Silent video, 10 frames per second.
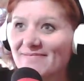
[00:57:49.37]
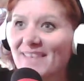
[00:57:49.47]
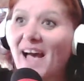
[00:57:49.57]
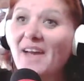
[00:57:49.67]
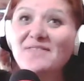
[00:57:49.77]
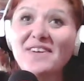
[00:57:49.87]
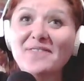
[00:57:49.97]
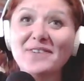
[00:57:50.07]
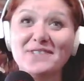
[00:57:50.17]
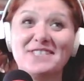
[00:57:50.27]
I've
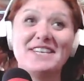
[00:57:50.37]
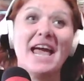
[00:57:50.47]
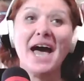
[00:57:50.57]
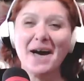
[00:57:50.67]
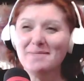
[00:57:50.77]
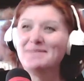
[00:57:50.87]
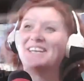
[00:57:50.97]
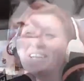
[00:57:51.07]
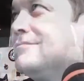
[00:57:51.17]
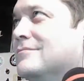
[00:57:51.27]
never stabbed
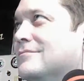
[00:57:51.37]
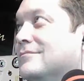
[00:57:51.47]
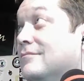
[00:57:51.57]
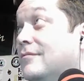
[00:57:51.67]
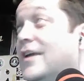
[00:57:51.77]
anyone.